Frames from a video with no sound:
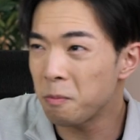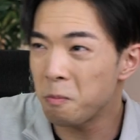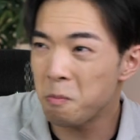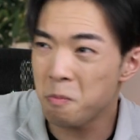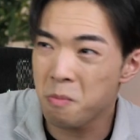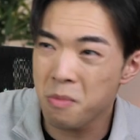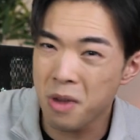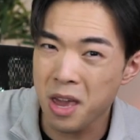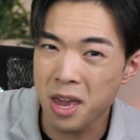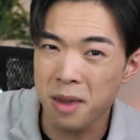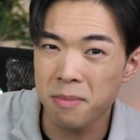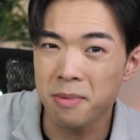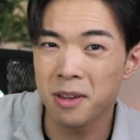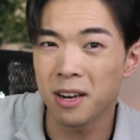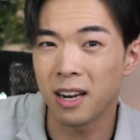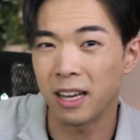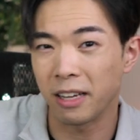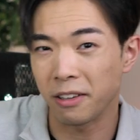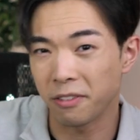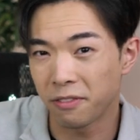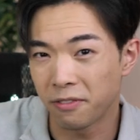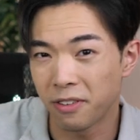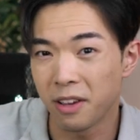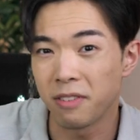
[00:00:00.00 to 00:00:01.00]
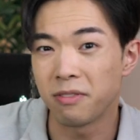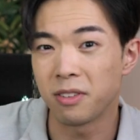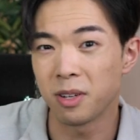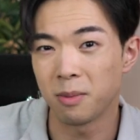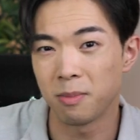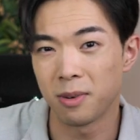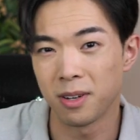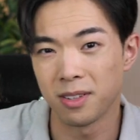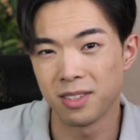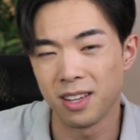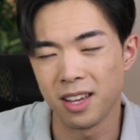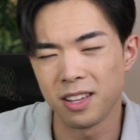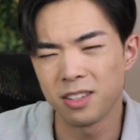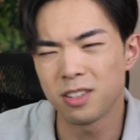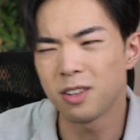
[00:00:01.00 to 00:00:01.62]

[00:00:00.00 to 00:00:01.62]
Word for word: maybe like 50%.